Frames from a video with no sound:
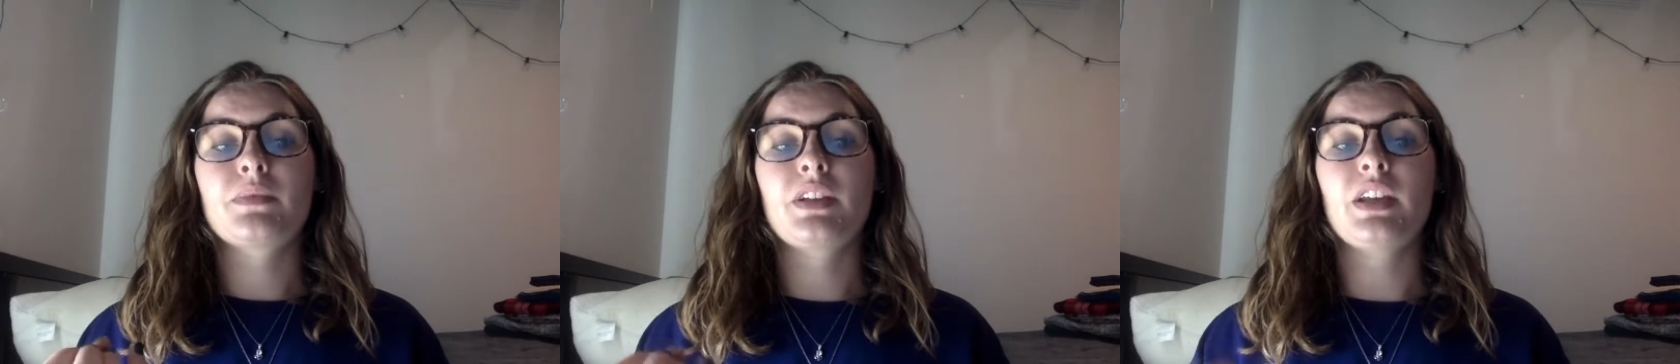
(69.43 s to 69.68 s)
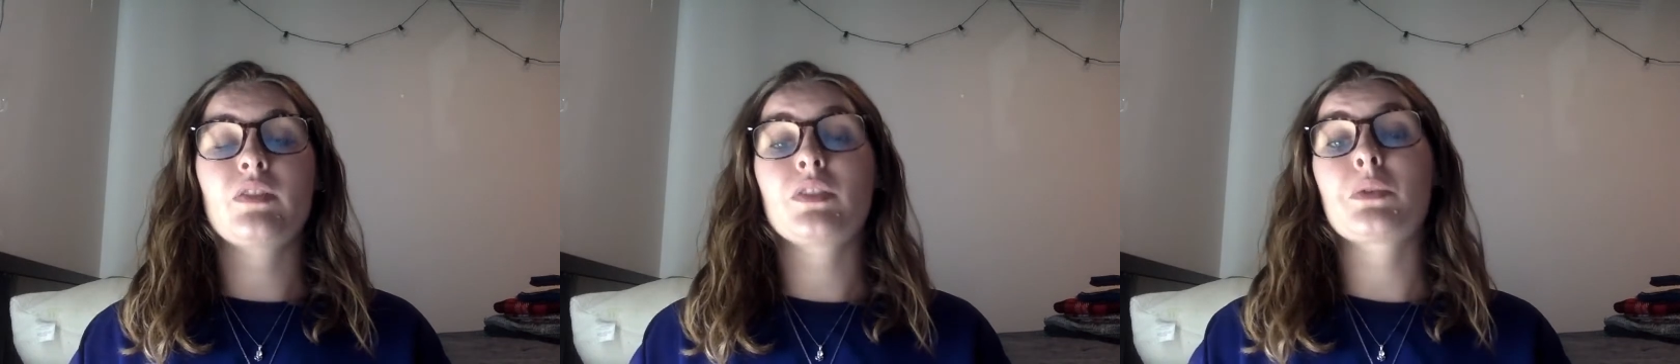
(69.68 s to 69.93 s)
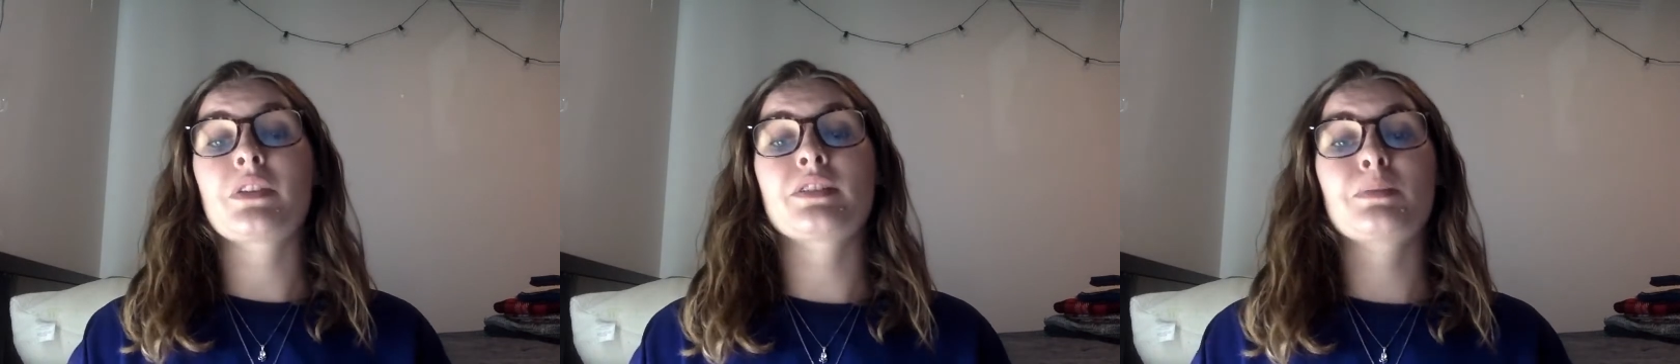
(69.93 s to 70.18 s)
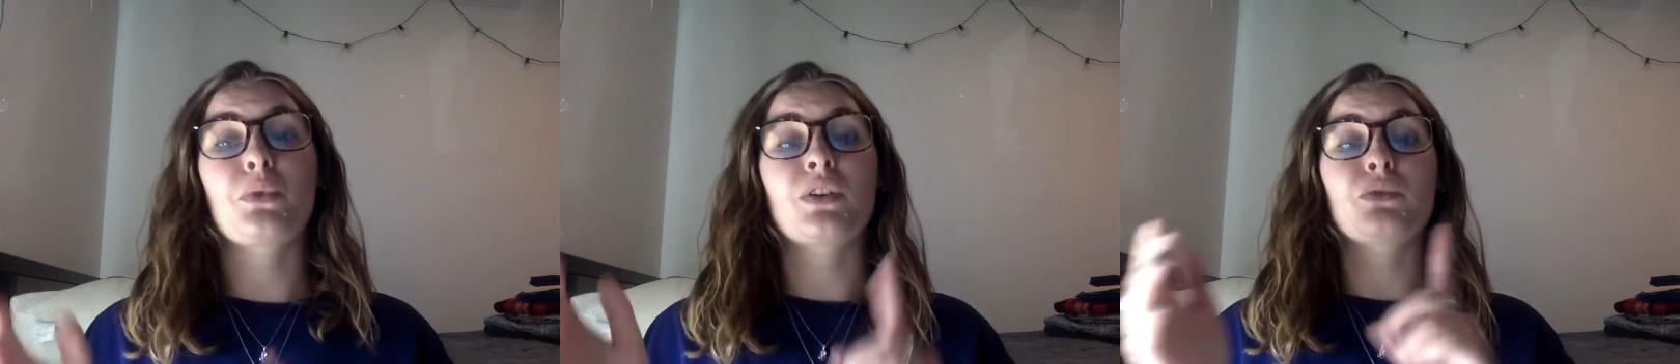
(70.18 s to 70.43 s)
Even with the
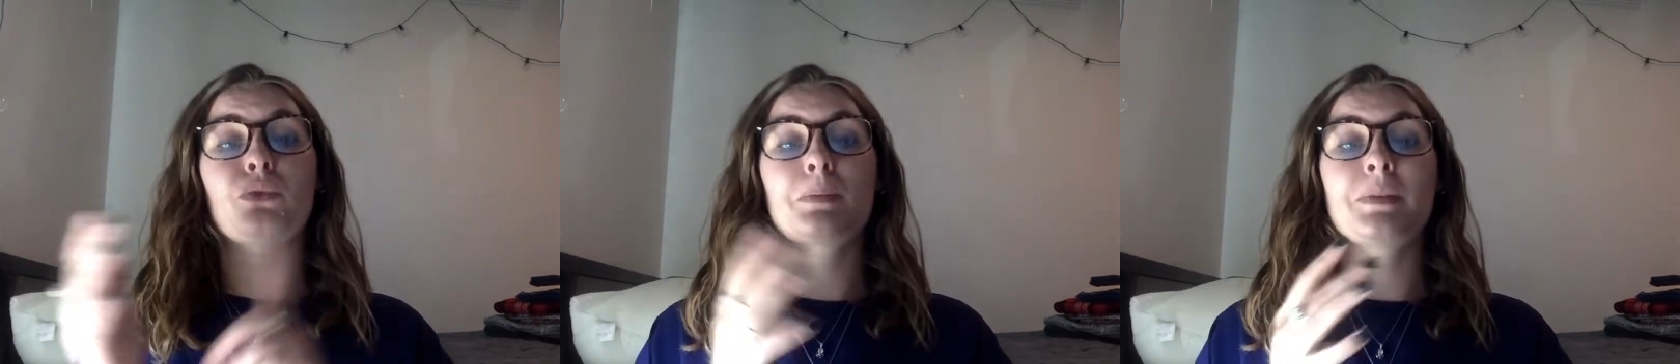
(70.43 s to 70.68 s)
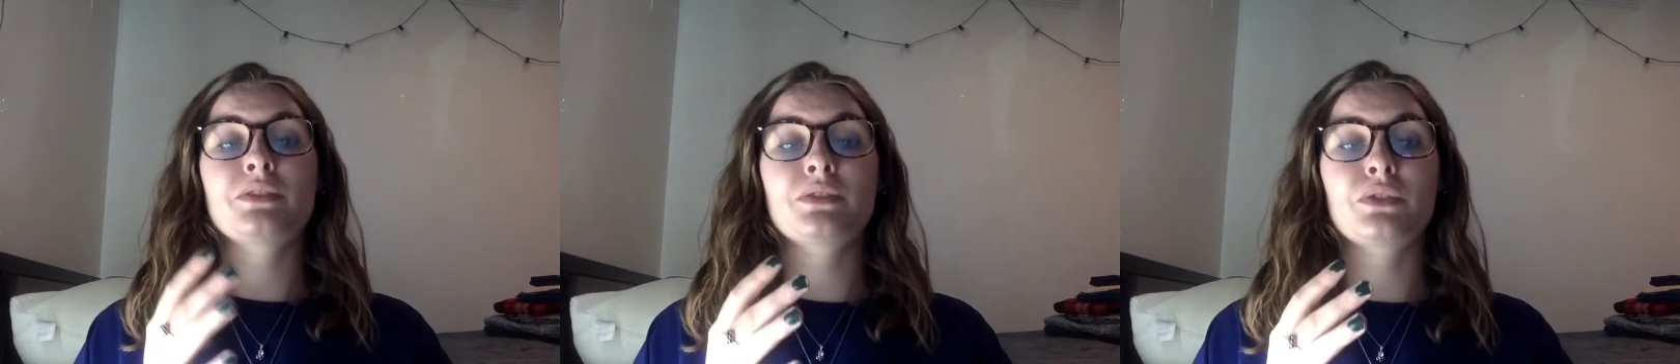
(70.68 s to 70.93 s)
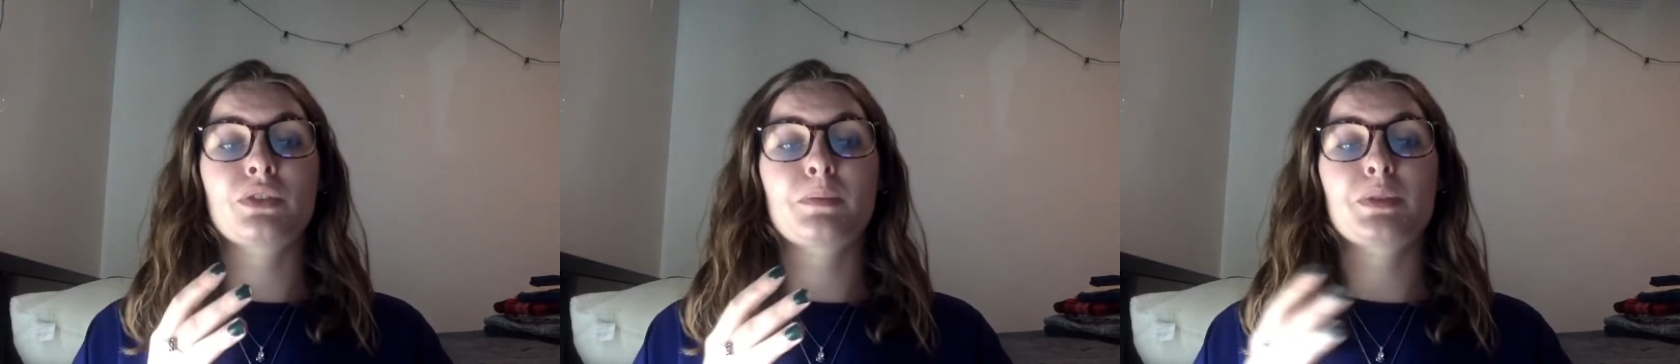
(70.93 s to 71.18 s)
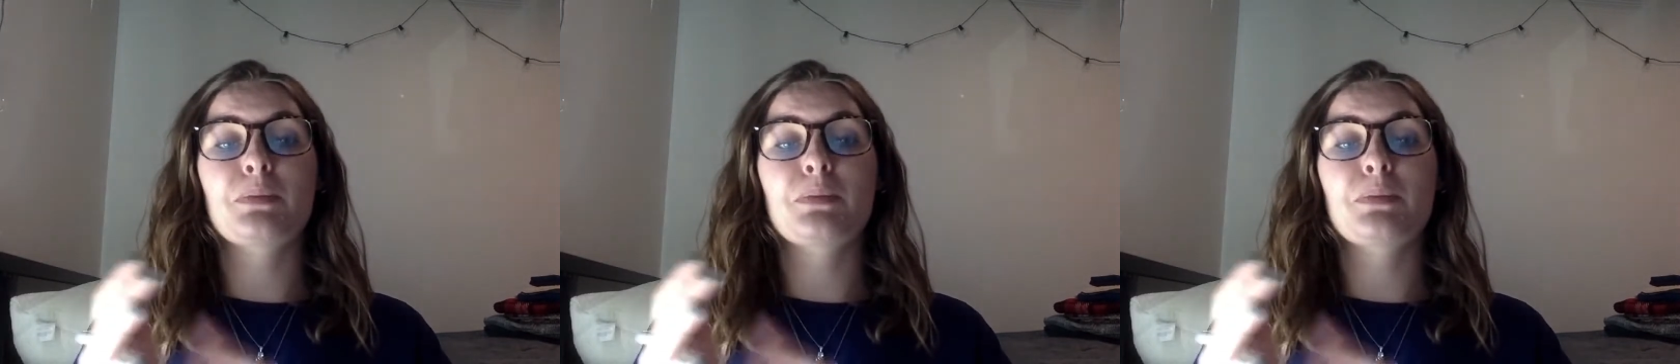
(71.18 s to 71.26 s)
support of women's groups,